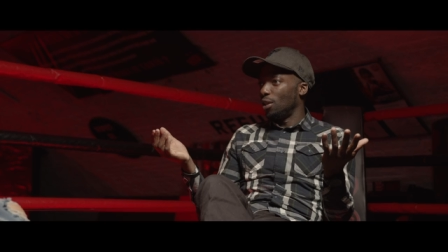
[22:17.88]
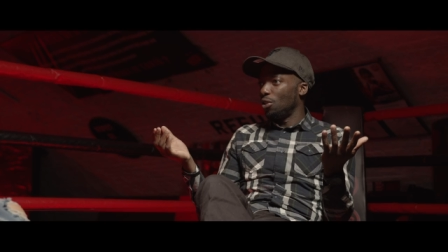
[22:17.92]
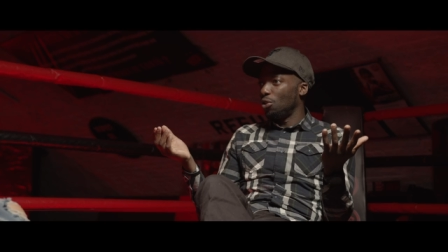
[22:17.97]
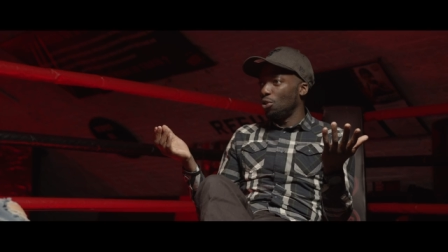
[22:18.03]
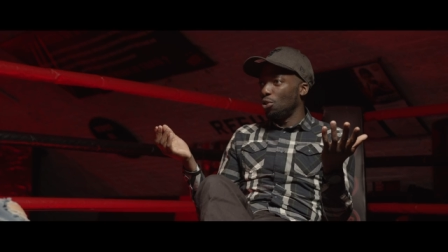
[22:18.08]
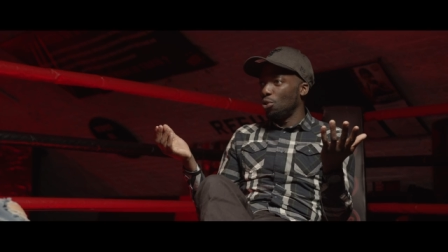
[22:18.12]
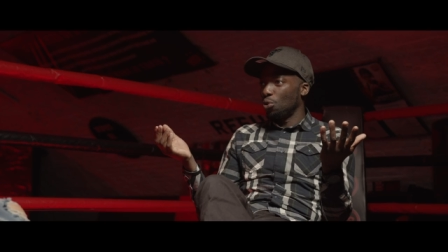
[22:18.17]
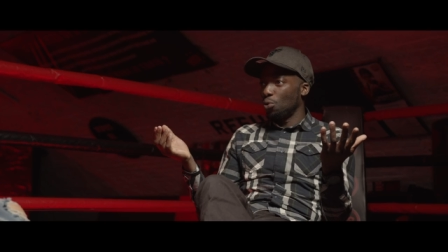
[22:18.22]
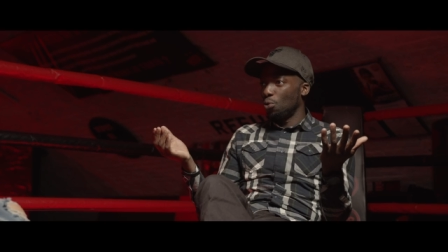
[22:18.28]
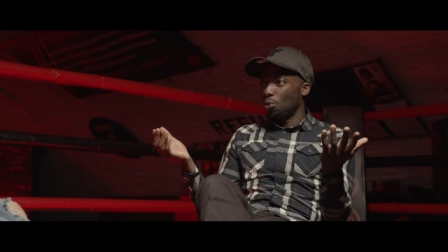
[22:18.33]

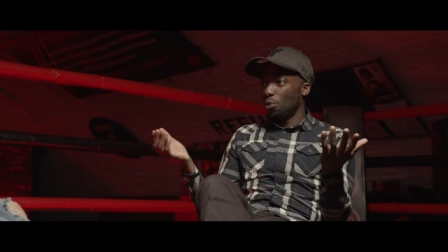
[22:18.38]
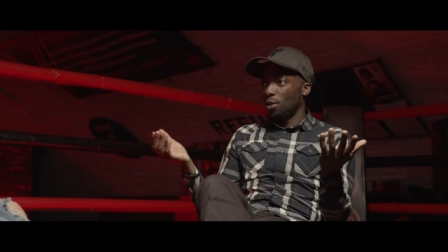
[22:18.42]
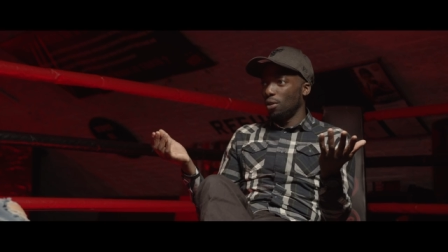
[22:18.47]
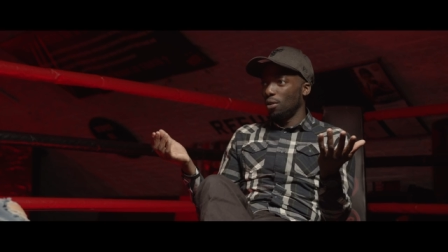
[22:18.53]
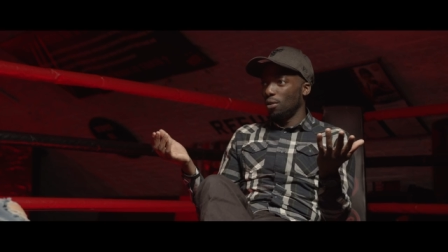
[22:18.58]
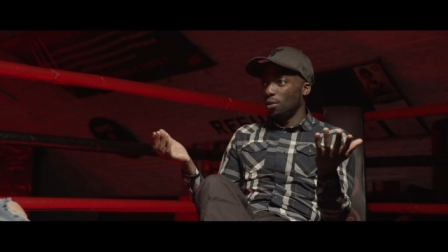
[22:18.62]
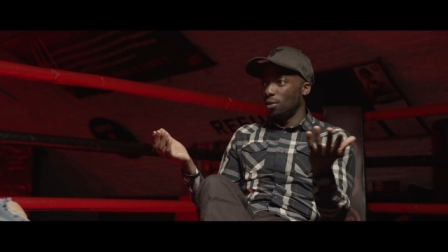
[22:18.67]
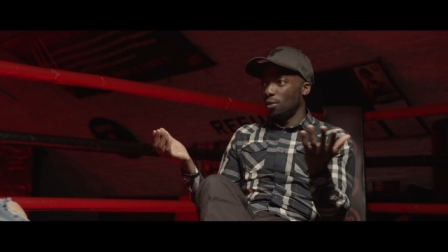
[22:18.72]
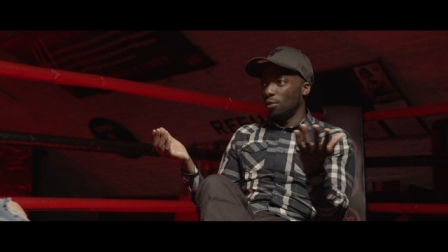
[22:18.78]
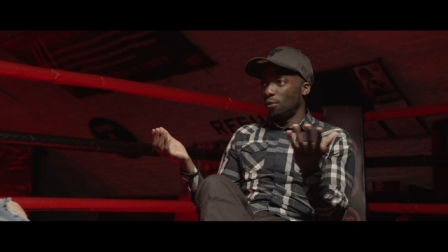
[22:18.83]
enjoy
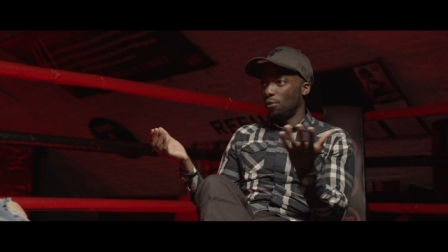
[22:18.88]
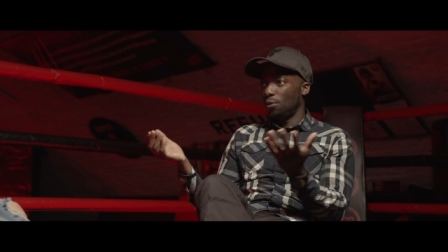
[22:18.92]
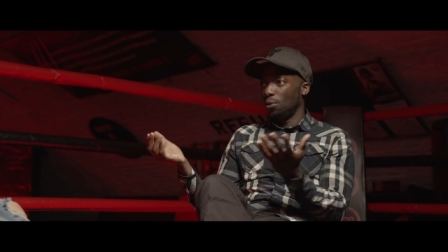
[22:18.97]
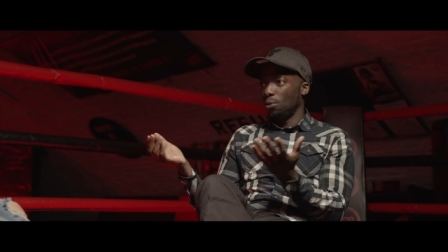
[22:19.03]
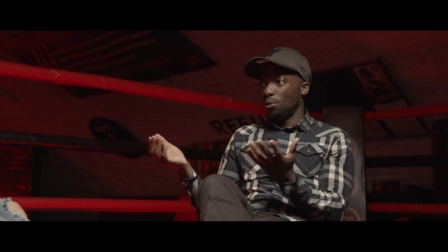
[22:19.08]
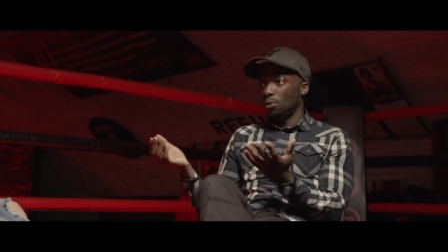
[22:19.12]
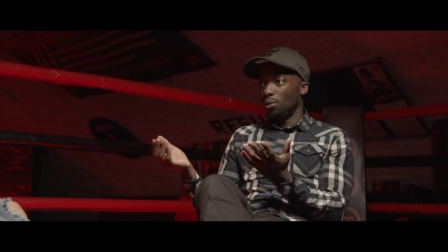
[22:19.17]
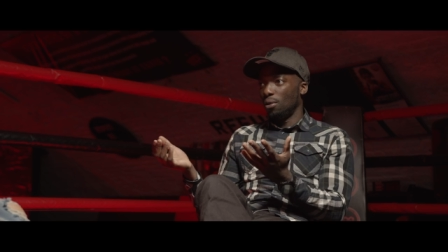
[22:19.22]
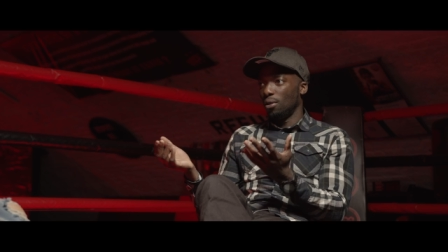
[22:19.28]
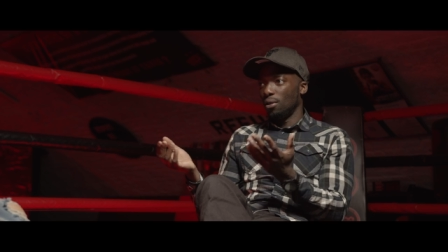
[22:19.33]
the
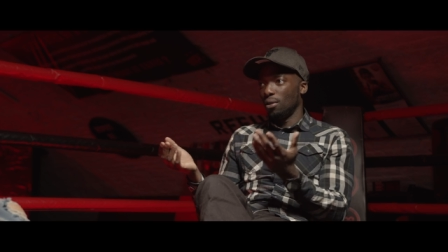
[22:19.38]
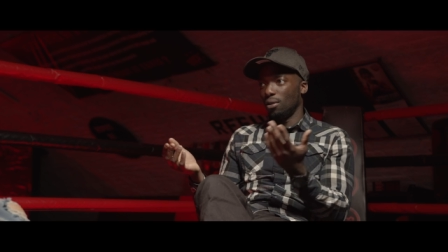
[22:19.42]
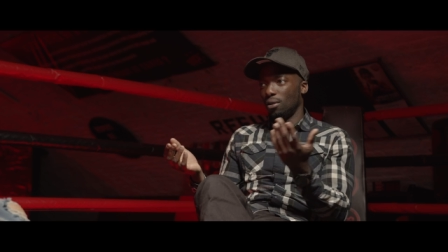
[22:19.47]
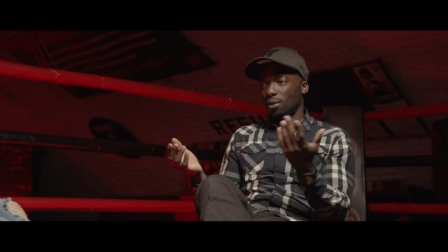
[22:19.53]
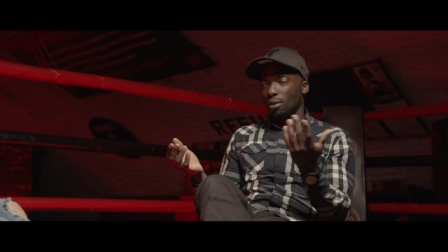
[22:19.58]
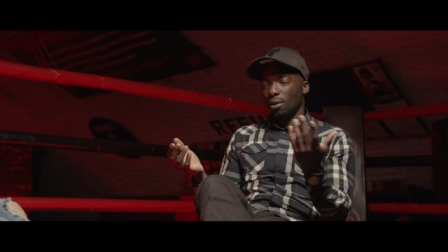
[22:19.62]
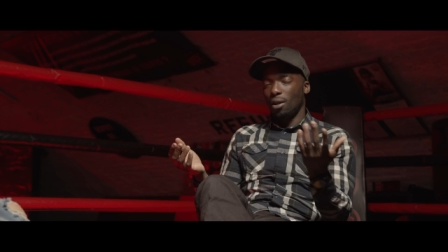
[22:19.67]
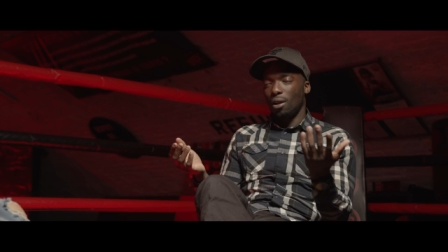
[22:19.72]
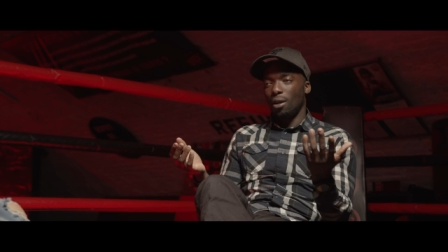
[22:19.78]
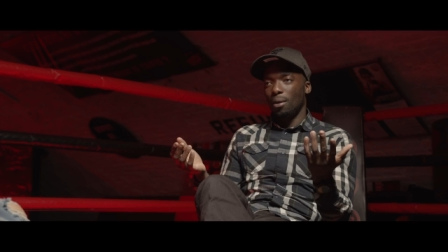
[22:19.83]
food,
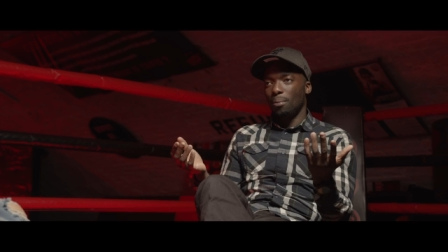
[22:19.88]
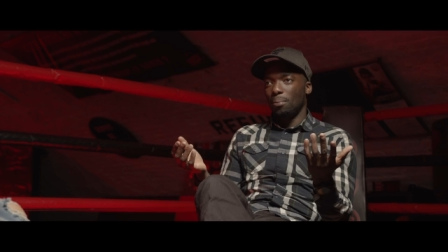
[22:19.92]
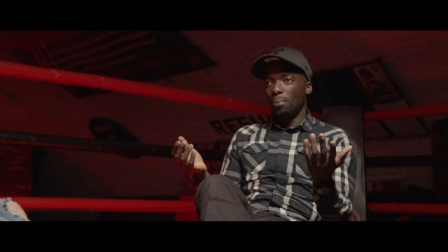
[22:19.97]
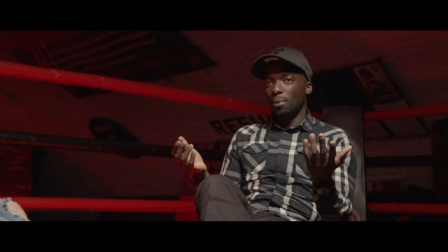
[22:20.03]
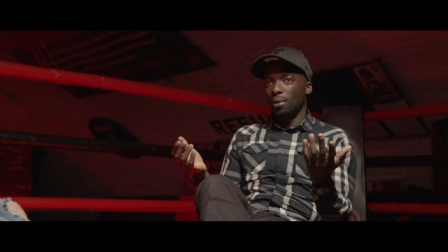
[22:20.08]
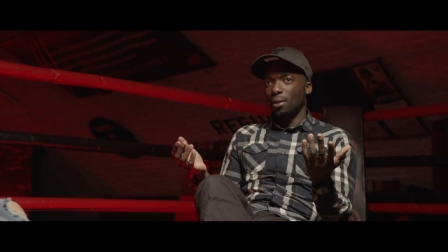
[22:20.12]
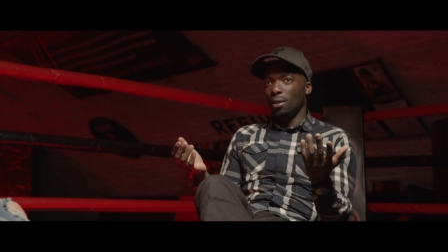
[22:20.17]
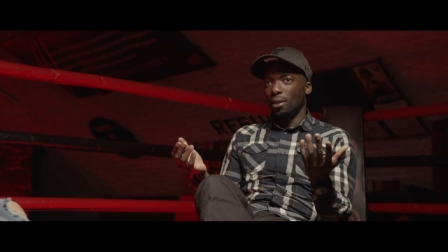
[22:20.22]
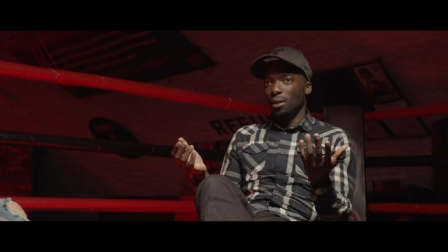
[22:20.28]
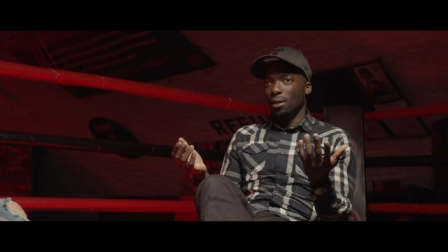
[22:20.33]
the
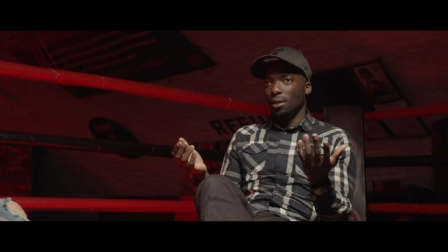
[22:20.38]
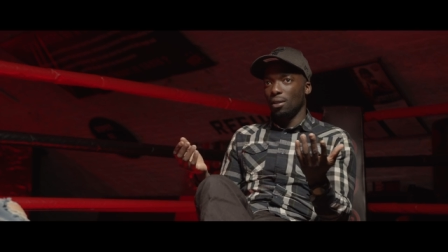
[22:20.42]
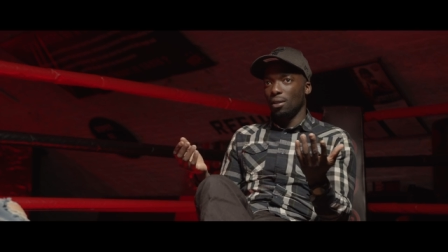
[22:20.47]
company,